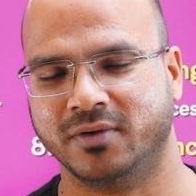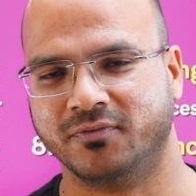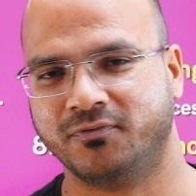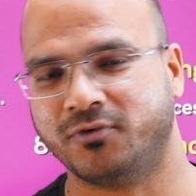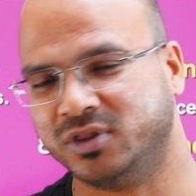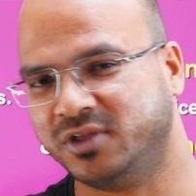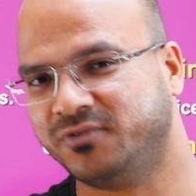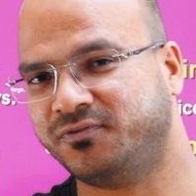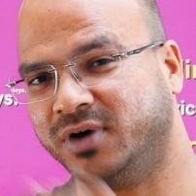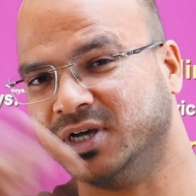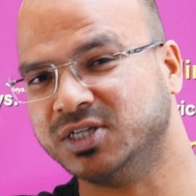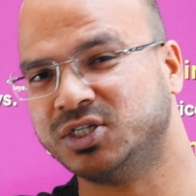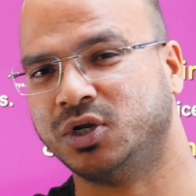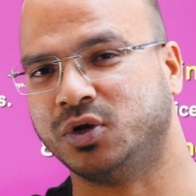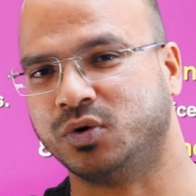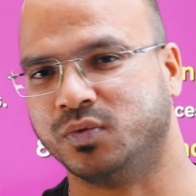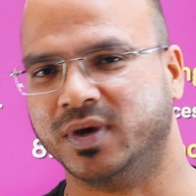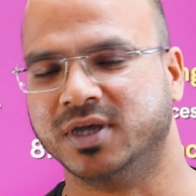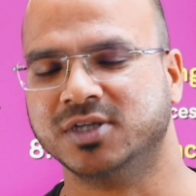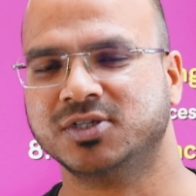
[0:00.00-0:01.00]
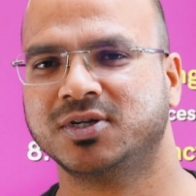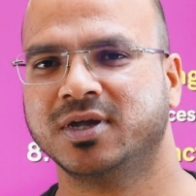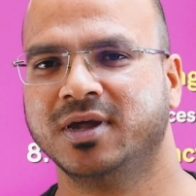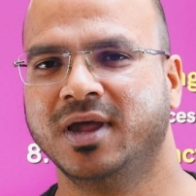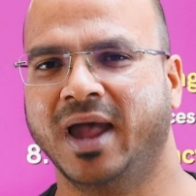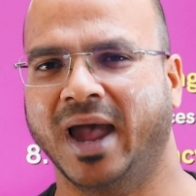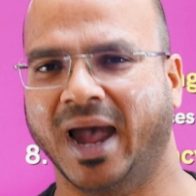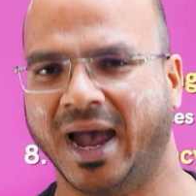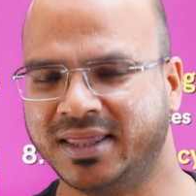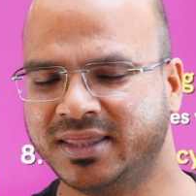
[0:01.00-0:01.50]
for the first request
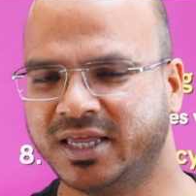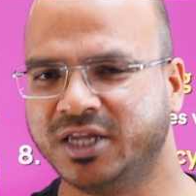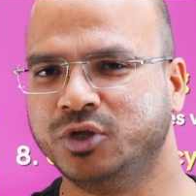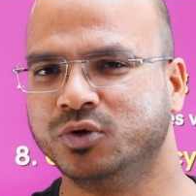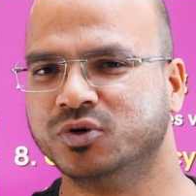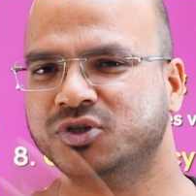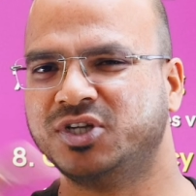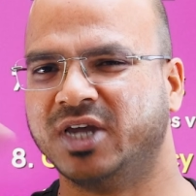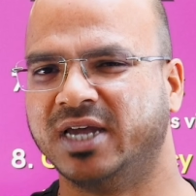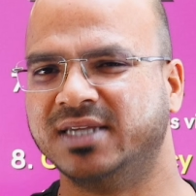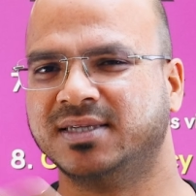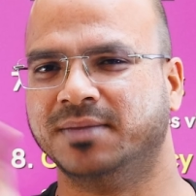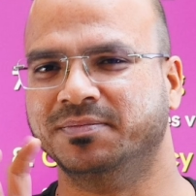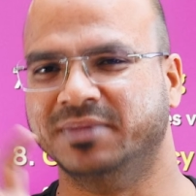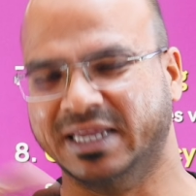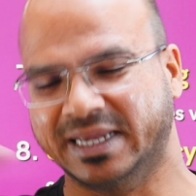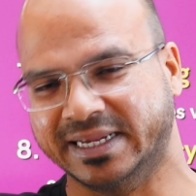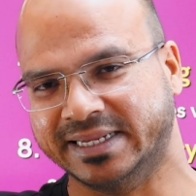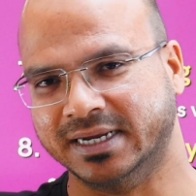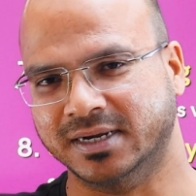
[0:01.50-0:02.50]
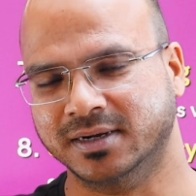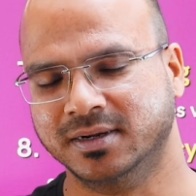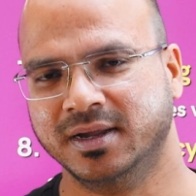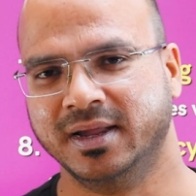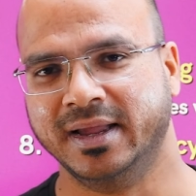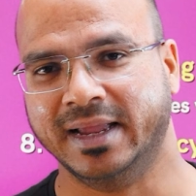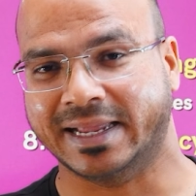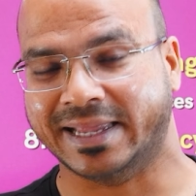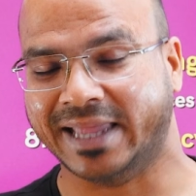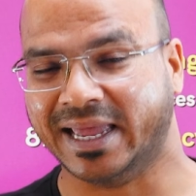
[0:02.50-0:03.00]
and then you share some data,
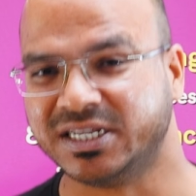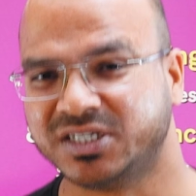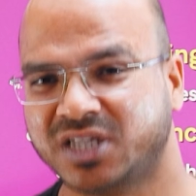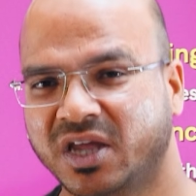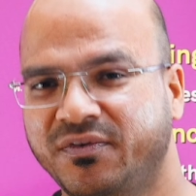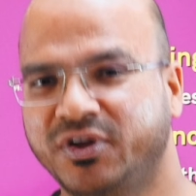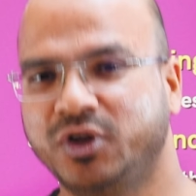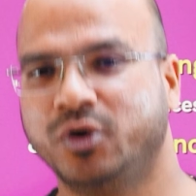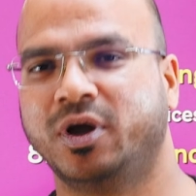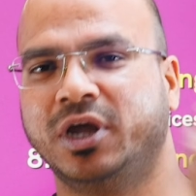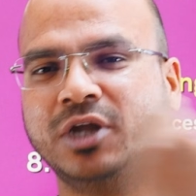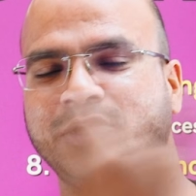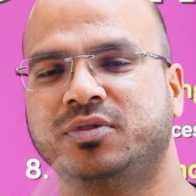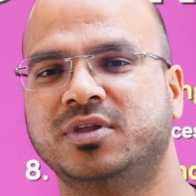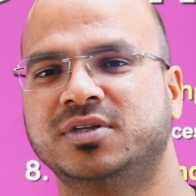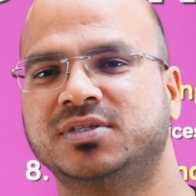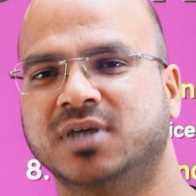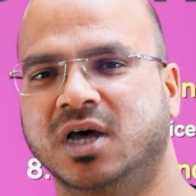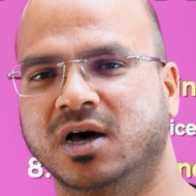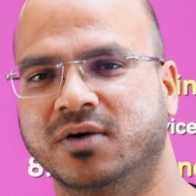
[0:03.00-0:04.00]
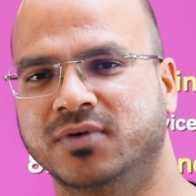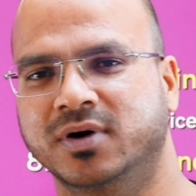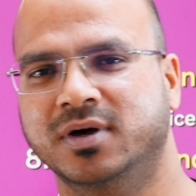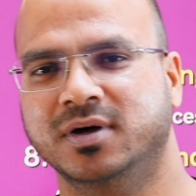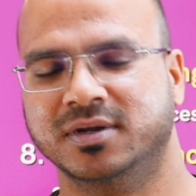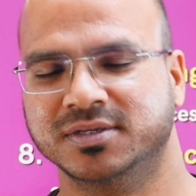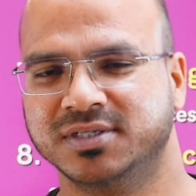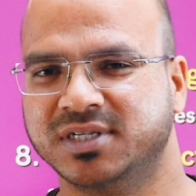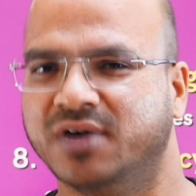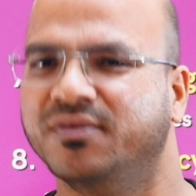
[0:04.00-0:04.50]
next time when you connect to the server,
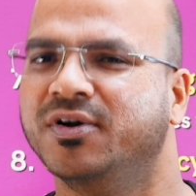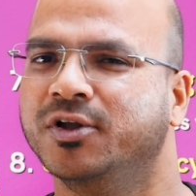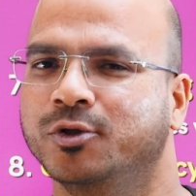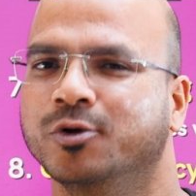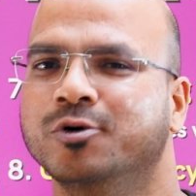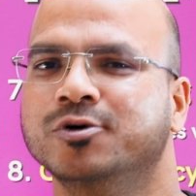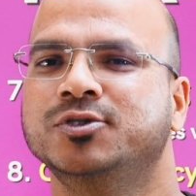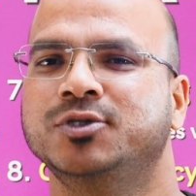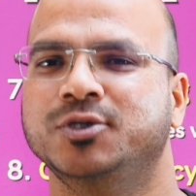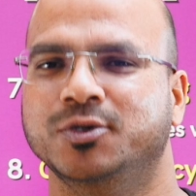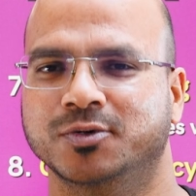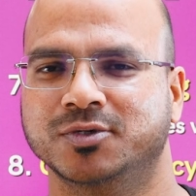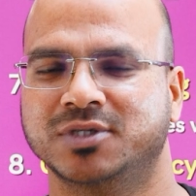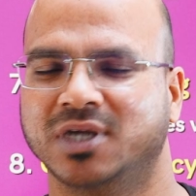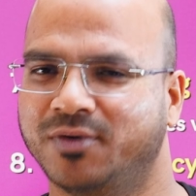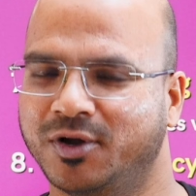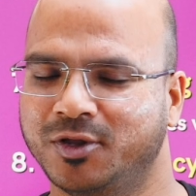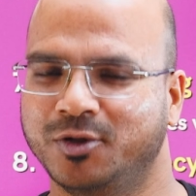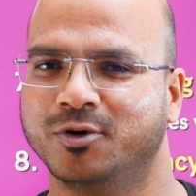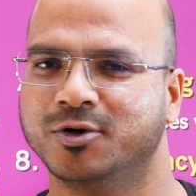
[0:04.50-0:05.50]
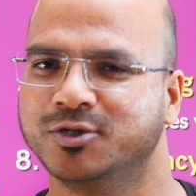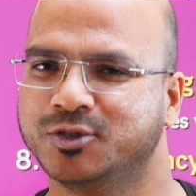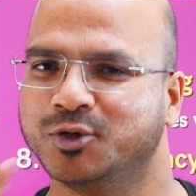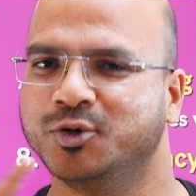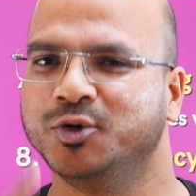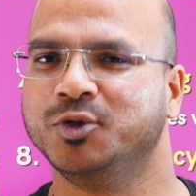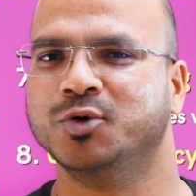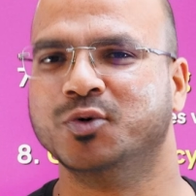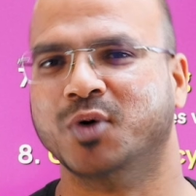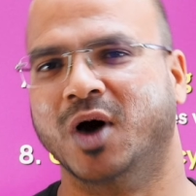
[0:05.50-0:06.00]
server knows you, server knows
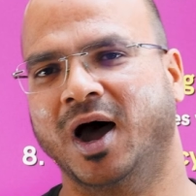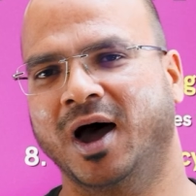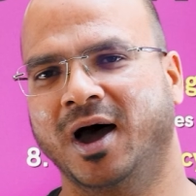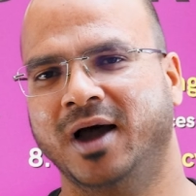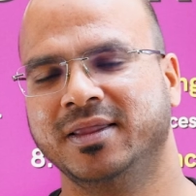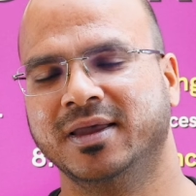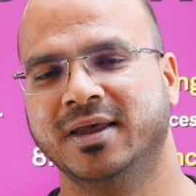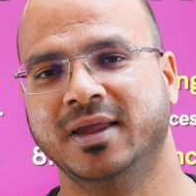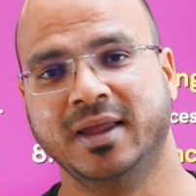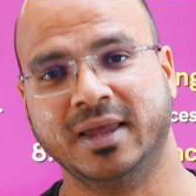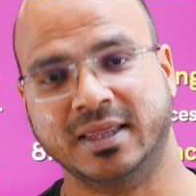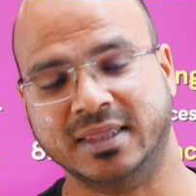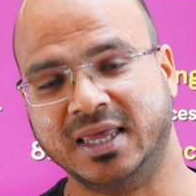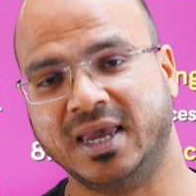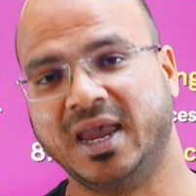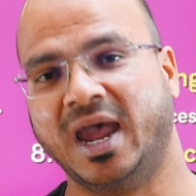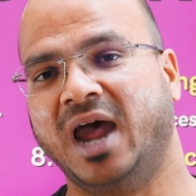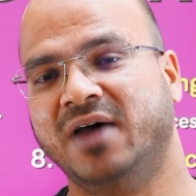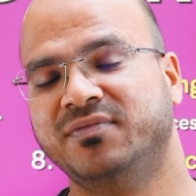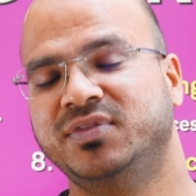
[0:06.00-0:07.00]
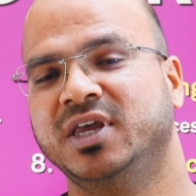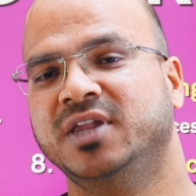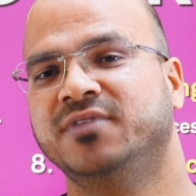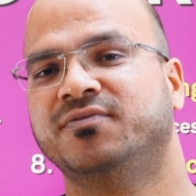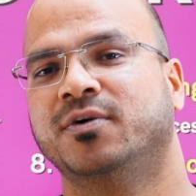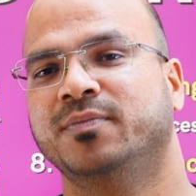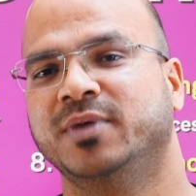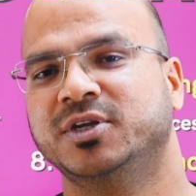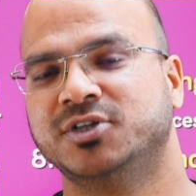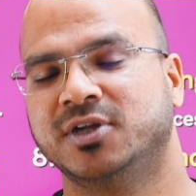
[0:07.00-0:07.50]
who you are, they have the
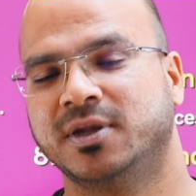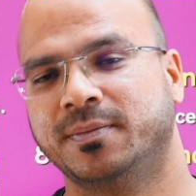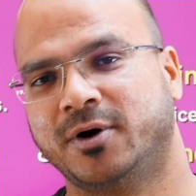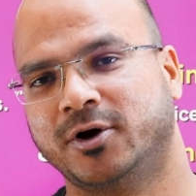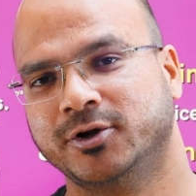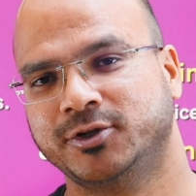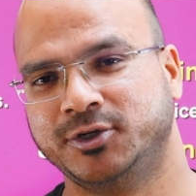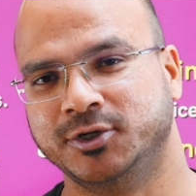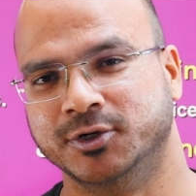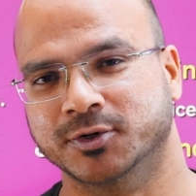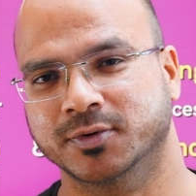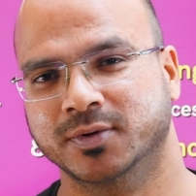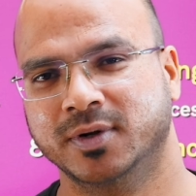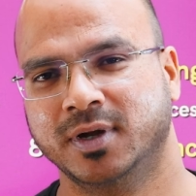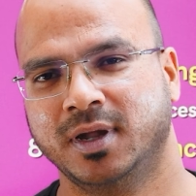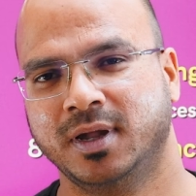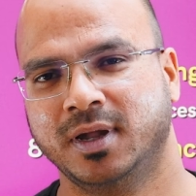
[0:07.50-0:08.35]
information about you.